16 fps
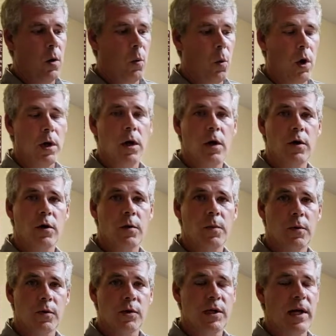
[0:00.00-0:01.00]

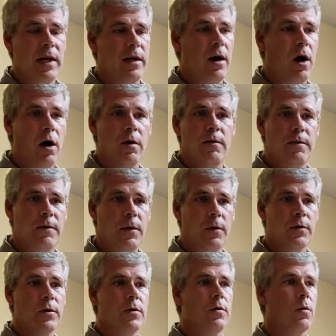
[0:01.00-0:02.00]
100%
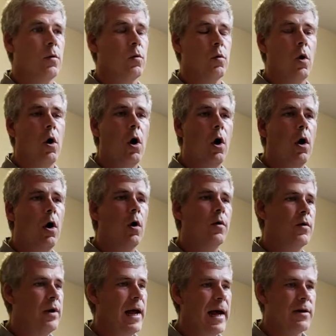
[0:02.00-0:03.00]
unfiltered, raw,
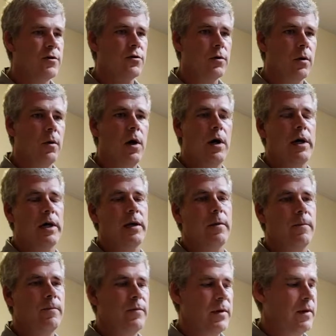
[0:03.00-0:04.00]
natural honey.
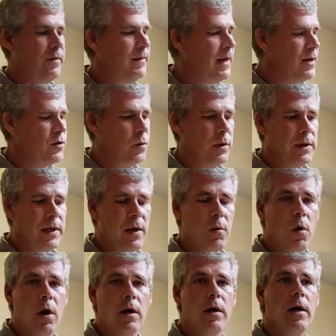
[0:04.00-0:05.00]
If that's what they
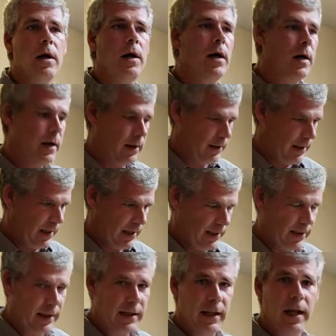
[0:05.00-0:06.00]
want, let
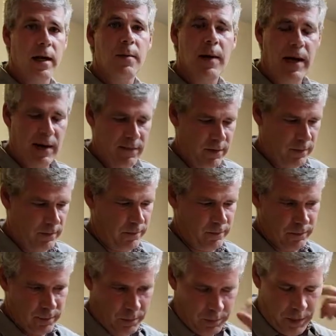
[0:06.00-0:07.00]
them have it.
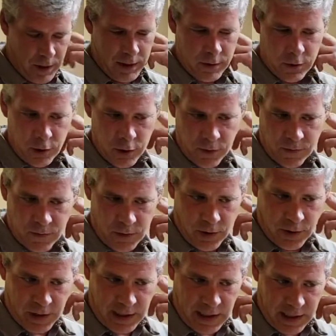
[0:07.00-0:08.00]
But just for
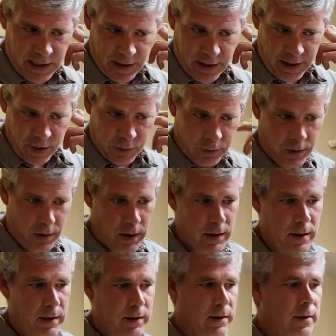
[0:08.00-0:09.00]
a neat, nice
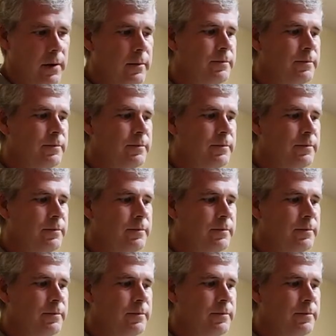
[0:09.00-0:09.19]
product,